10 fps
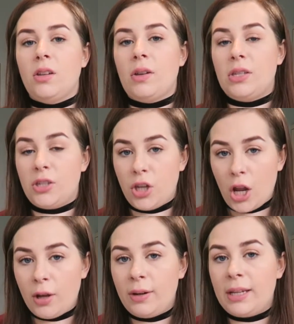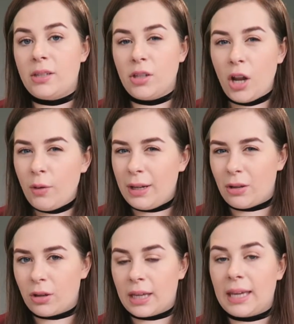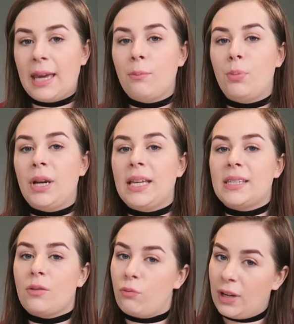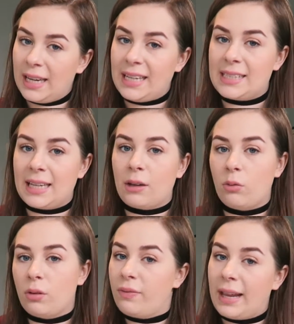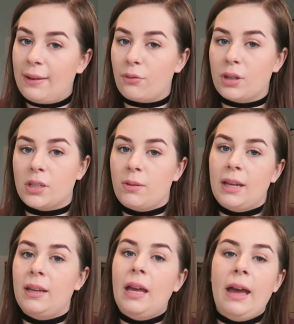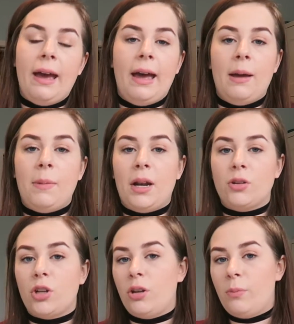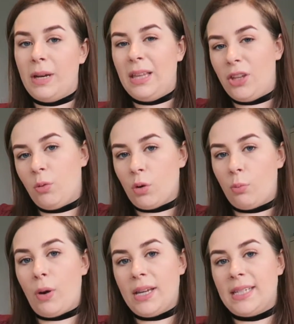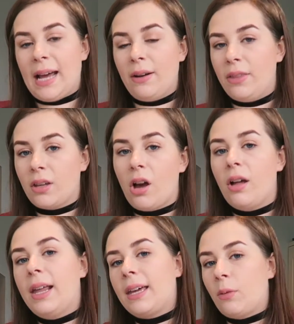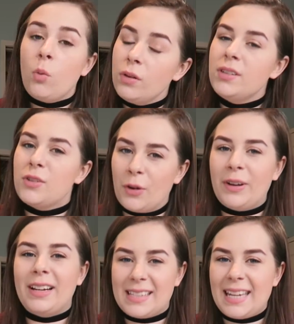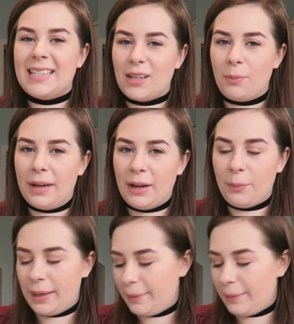So it's slowly cooking it, but it's releasing all the flavour into it. And I'll show you in a minute that you want to press down in the garlic once the oil is heated up a little